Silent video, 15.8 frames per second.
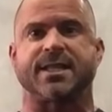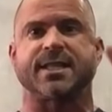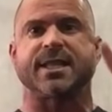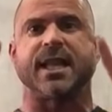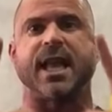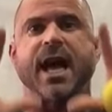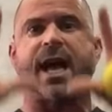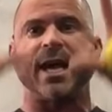
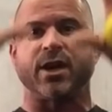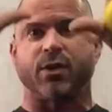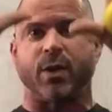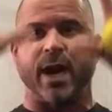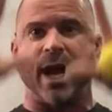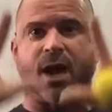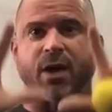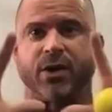slide
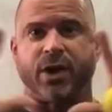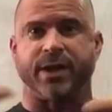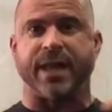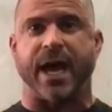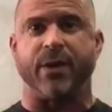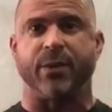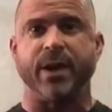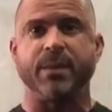around on
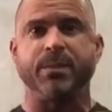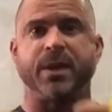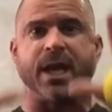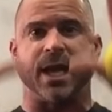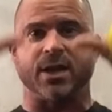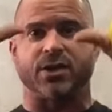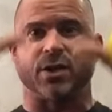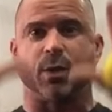that rib
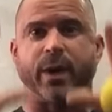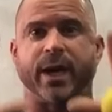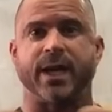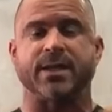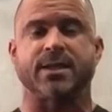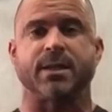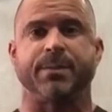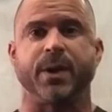cage the way
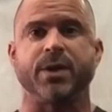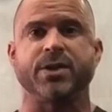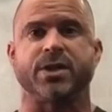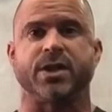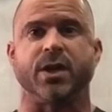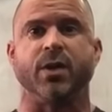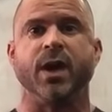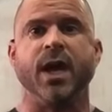it's
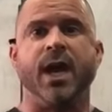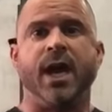supposed to